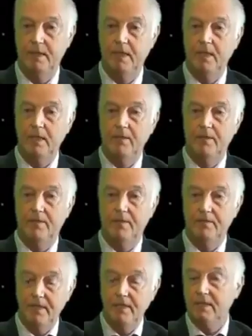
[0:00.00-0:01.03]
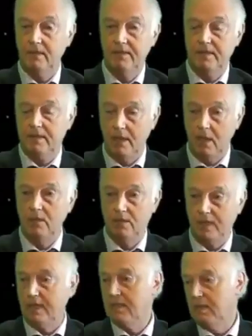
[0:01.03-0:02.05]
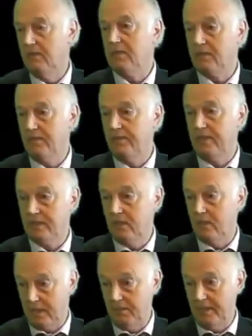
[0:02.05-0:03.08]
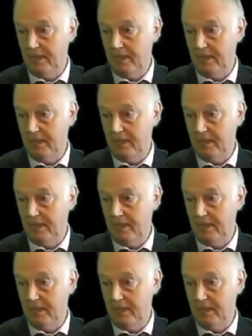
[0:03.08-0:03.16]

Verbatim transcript: but the original, there's no trace of the original French document.